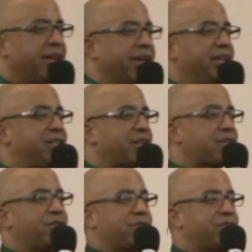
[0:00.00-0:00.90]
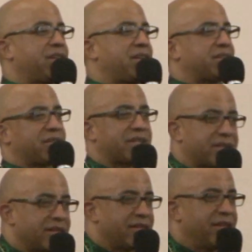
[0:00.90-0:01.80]
He just took
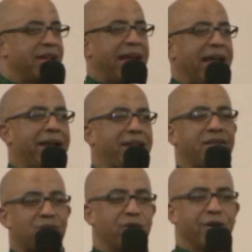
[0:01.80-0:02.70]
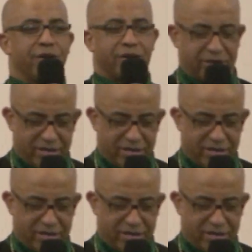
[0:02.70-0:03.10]
Jesus at his word.